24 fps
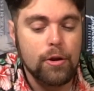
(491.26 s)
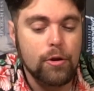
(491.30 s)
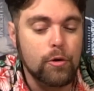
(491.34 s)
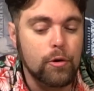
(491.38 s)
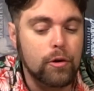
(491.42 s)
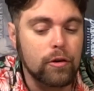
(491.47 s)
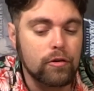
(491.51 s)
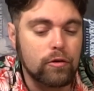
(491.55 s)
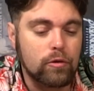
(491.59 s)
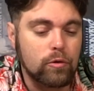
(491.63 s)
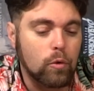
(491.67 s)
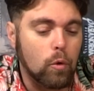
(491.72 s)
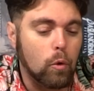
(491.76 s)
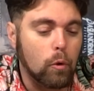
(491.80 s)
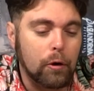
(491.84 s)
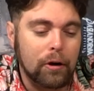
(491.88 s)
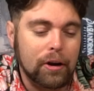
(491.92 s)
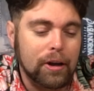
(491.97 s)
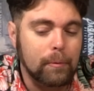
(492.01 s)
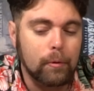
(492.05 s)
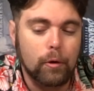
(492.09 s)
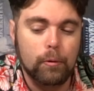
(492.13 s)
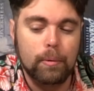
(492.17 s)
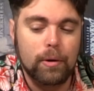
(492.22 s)
You can score
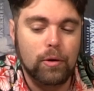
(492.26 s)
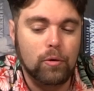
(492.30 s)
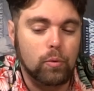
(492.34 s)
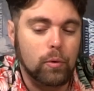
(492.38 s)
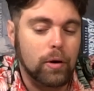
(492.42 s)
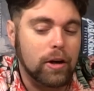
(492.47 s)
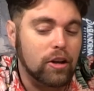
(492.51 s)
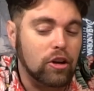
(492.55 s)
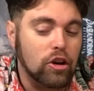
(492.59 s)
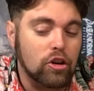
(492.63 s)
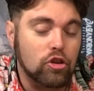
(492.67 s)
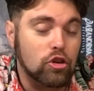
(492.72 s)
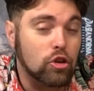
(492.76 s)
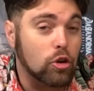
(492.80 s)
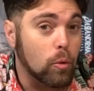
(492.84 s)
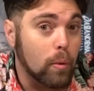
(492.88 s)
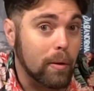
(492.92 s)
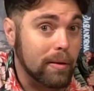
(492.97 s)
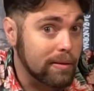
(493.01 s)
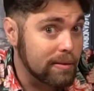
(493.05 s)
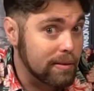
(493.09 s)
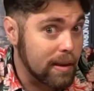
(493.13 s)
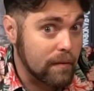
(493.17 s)
anywhere between two and